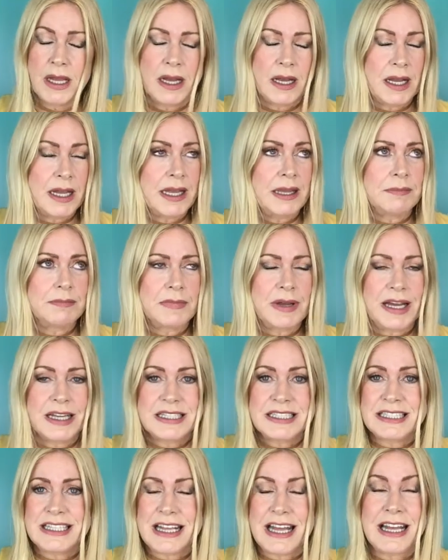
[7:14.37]

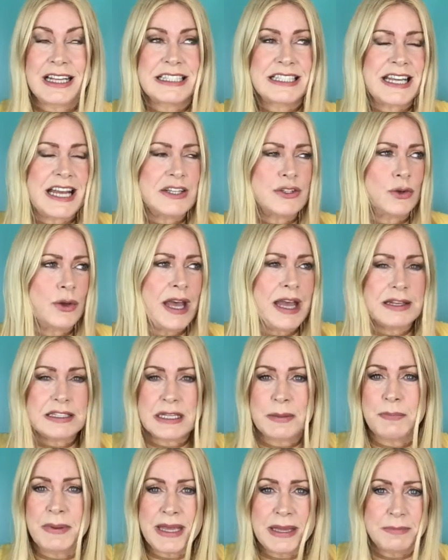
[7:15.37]

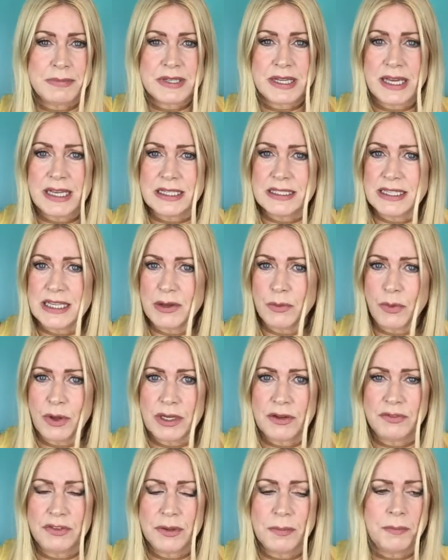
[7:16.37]
Acetohexapeptides ain't one
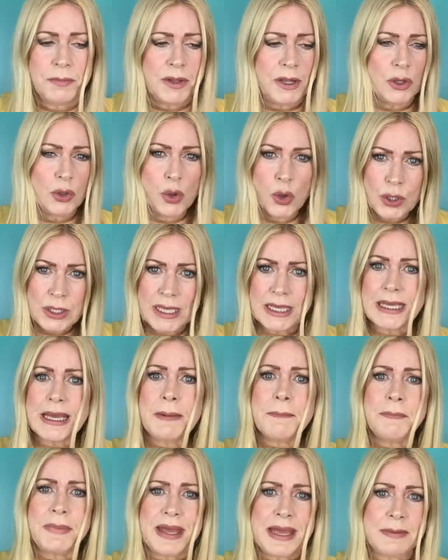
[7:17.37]
of them, but looking
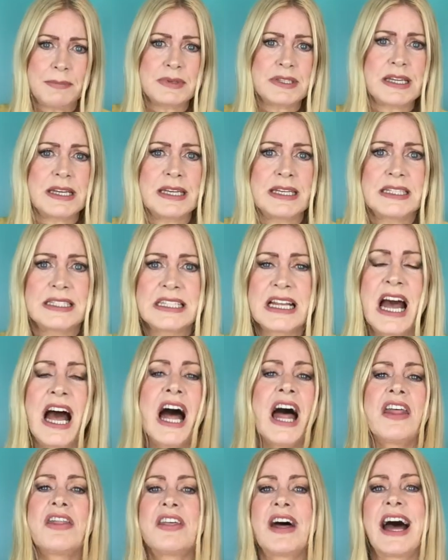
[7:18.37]
at peptides
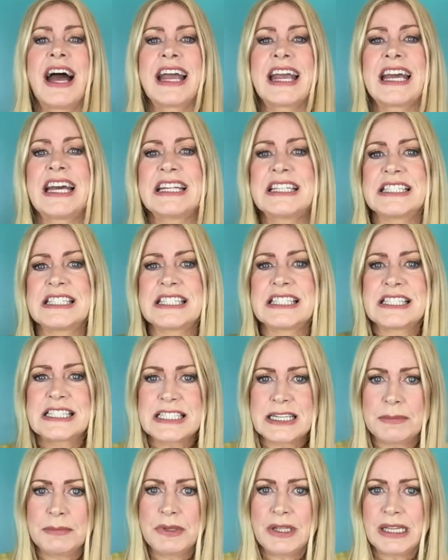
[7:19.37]
that can
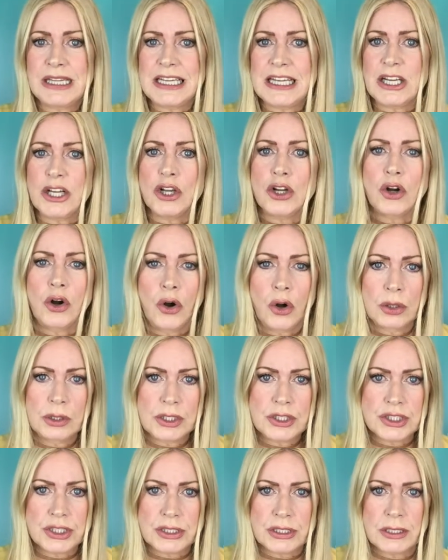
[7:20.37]
stimulate
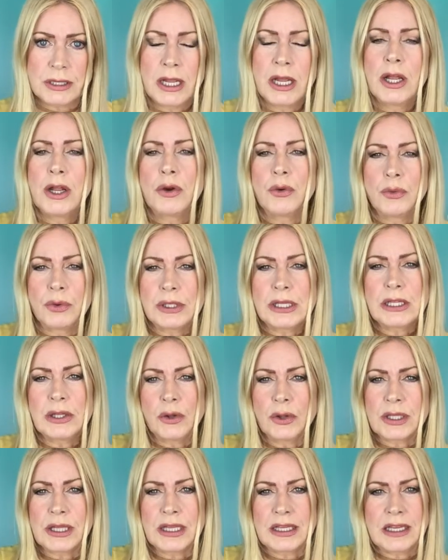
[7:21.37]
collagen, really
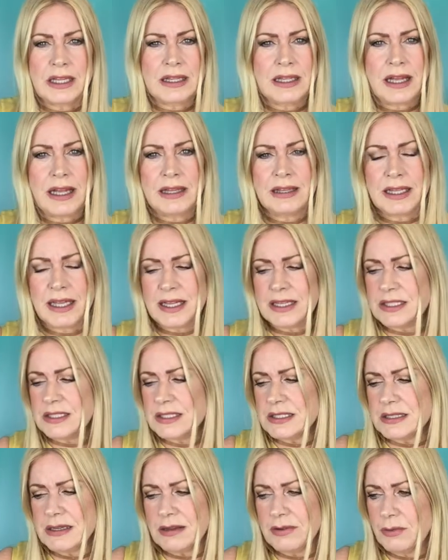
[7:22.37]
looking at that, that
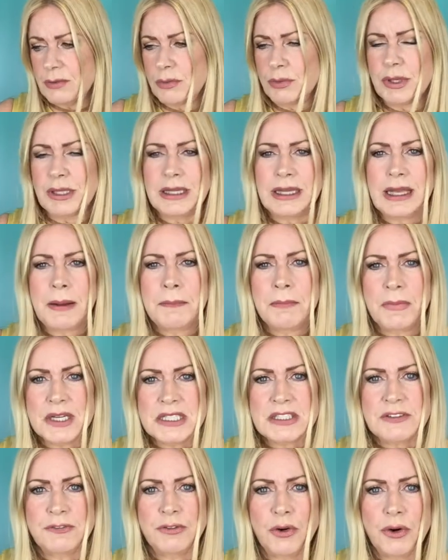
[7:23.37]
is really a
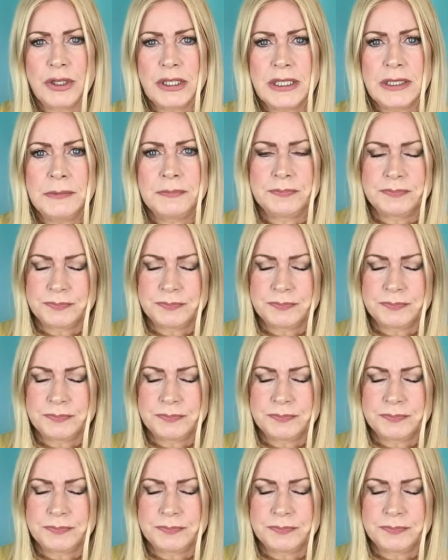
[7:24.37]
must for you.